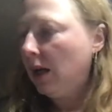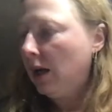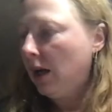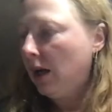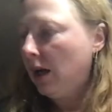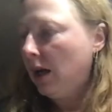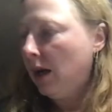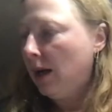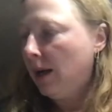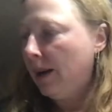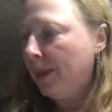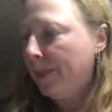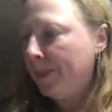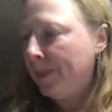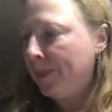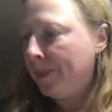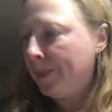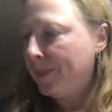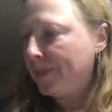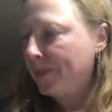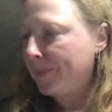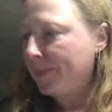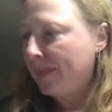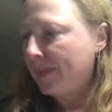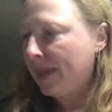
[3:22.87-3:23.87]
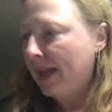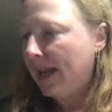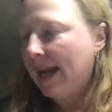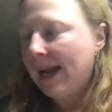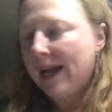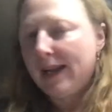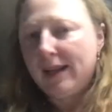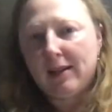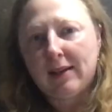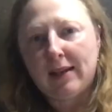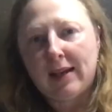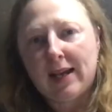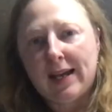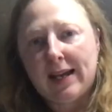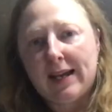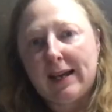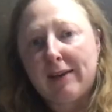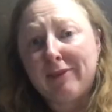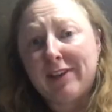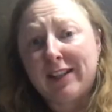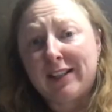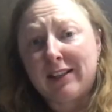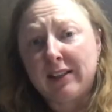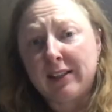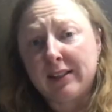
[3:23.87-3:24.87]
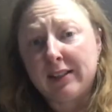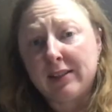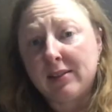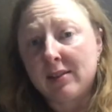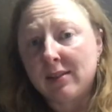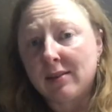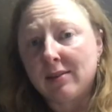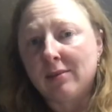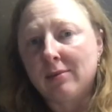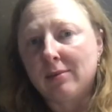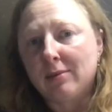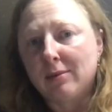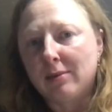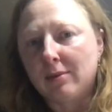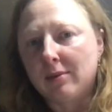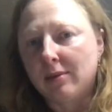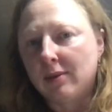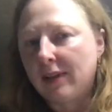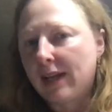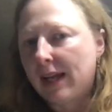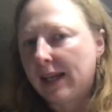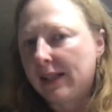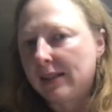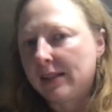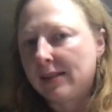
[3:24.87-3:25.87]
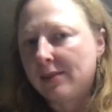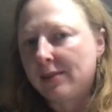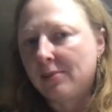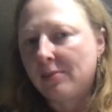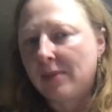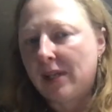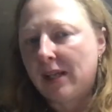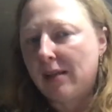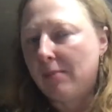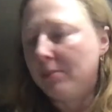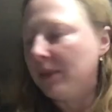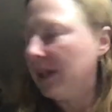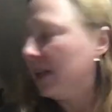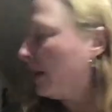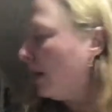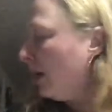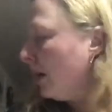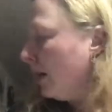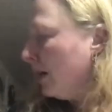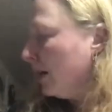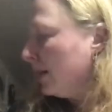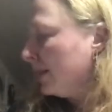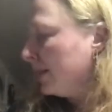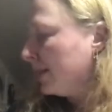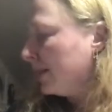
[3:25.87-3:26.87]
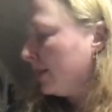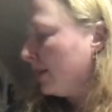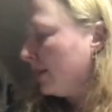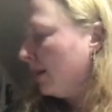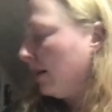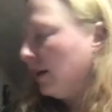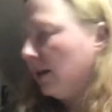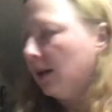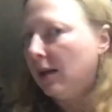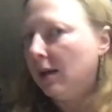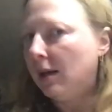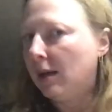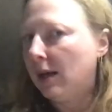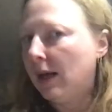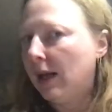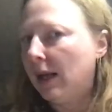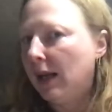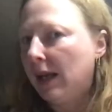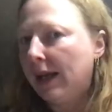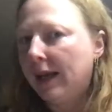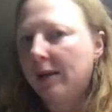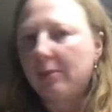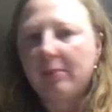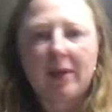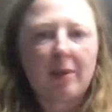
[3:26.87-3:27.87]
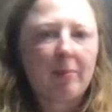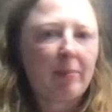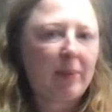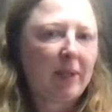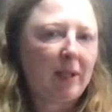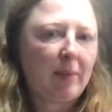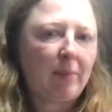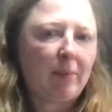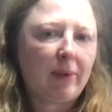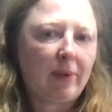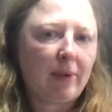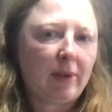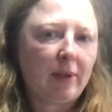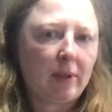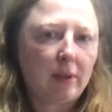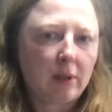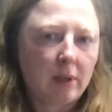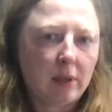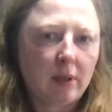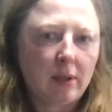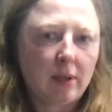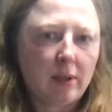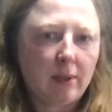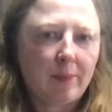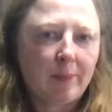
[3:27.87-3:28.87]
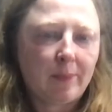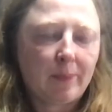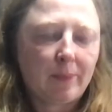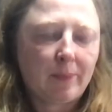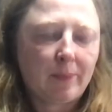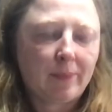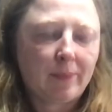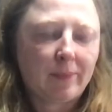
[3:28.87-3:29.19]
Um, I, I have at least two next to me because uh, I like my paper um,